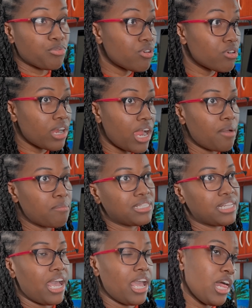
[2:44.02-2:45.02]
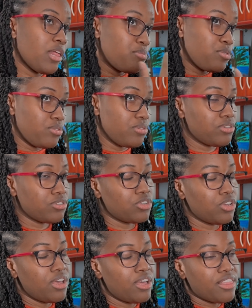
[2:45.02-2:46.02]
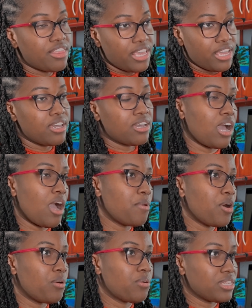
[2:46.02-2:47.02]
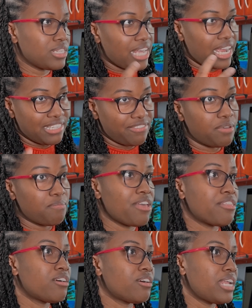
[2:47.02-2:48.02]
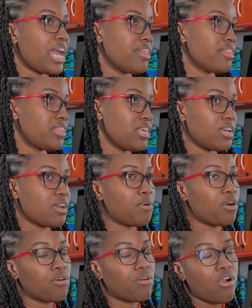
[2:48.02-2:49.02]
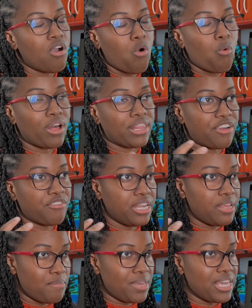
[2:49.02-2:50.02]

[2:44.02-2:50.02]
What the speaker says: to programs that help you to think about the scientific method and think about what that really